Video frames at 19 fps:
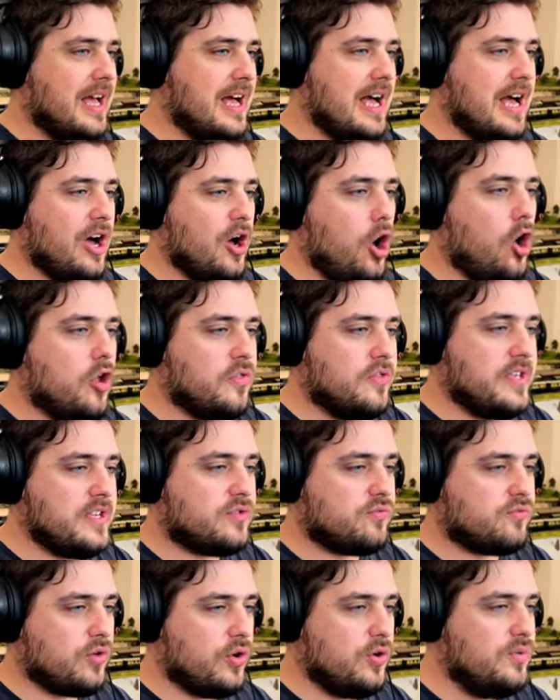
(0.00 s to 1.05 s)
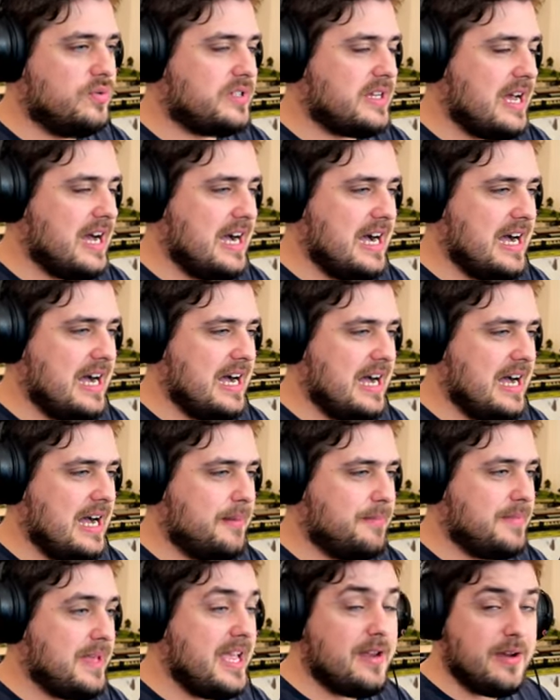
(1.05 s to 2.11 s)
uh, on this route,
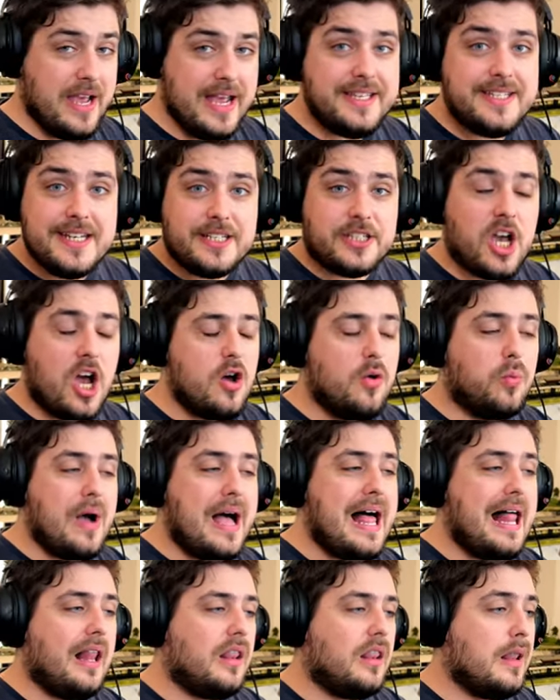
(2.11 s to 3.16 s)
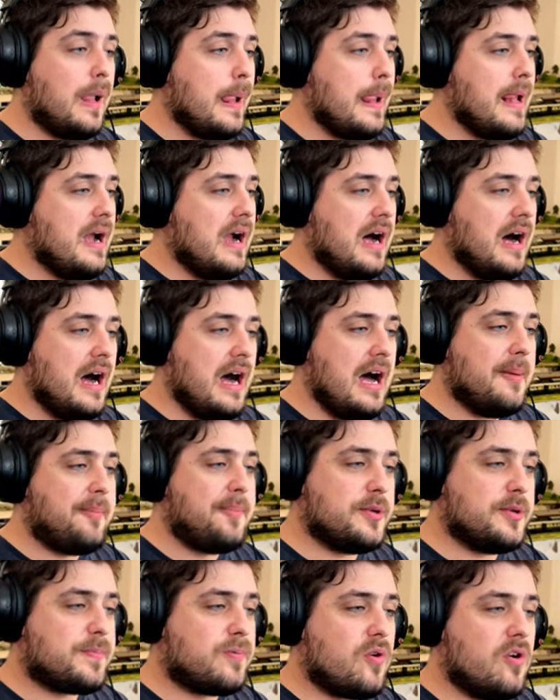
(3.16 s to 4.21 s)
um, it, it, did go well, uh,
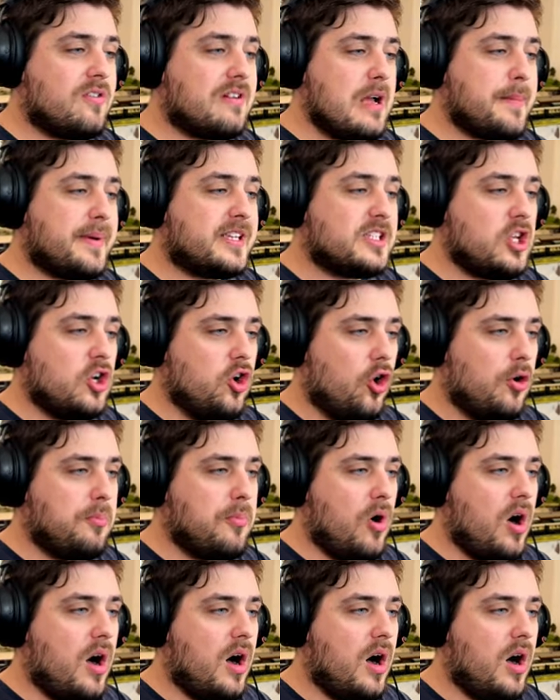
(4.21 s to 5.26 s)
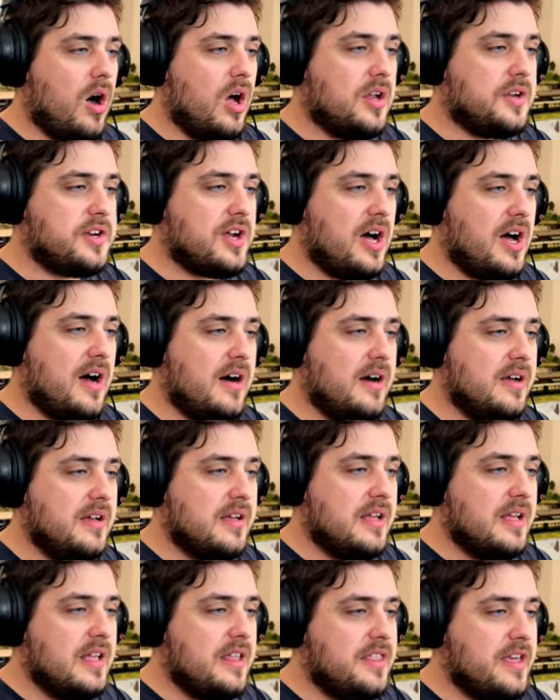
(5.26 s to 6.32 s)
programming is a lot more harder
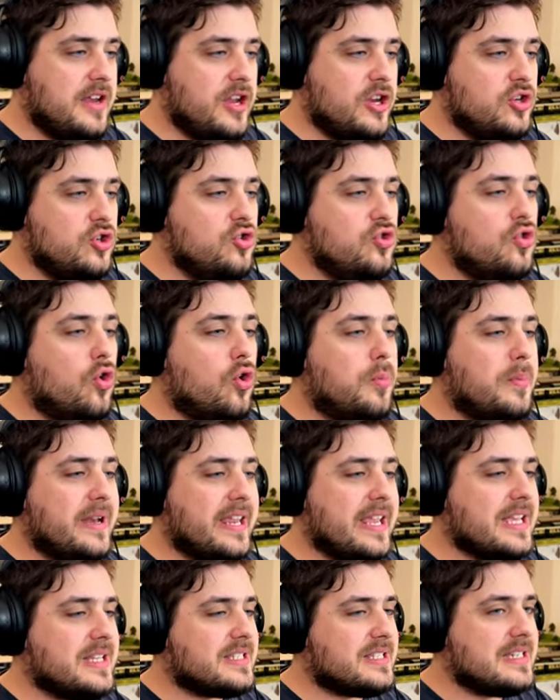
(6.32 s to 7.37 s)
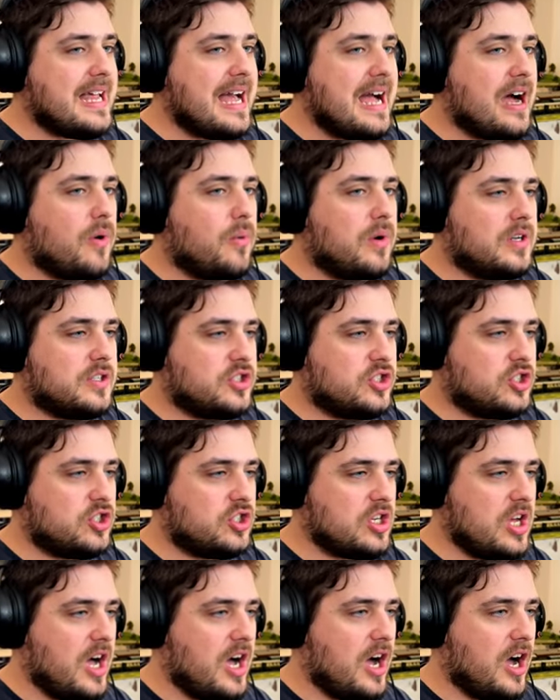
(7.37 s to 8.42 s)
than it normally is now.
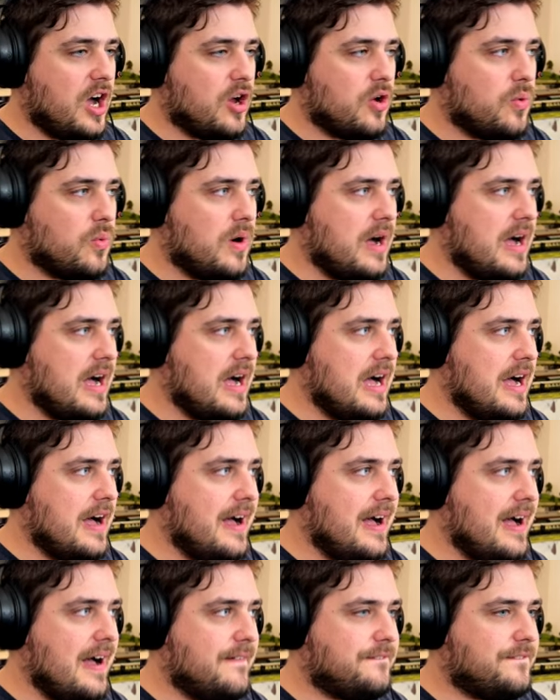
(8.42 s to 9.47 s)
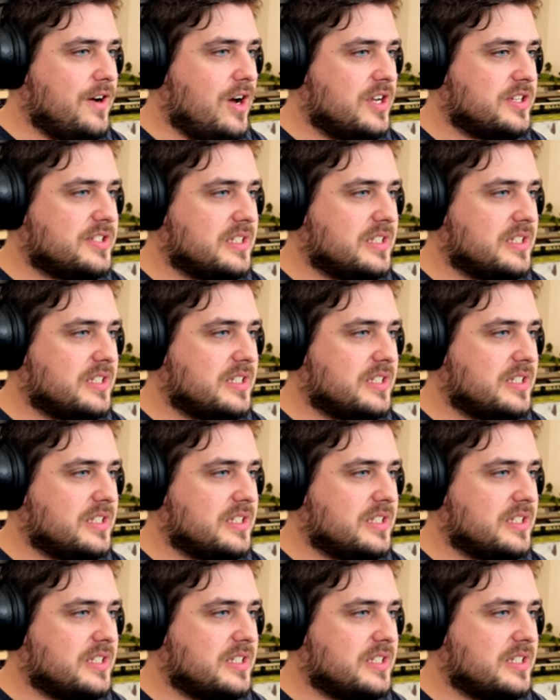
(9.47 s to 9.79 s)
So, uh, first